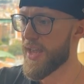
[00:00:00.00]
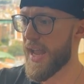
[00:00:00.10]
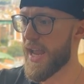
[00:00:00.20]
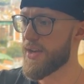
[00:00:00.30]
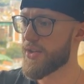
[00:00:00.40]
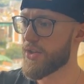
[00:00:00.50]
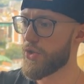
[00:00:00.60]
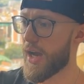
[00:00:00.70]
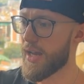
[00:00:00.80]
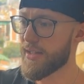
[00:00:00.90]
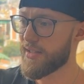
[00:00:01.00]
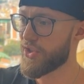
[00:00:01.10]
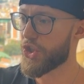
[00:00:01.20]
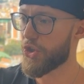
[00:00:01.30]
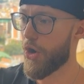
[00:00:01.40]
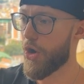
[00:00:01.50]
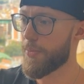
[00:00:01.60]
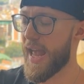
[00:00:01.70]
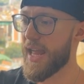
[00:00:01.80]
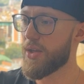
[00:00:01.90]
And honestly, just show up
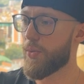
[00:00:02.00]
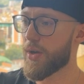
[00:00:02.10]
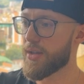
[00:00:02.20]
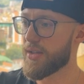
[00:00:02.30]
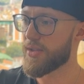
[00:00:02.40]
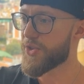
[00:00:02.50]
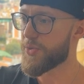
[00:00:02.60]
to any one of these.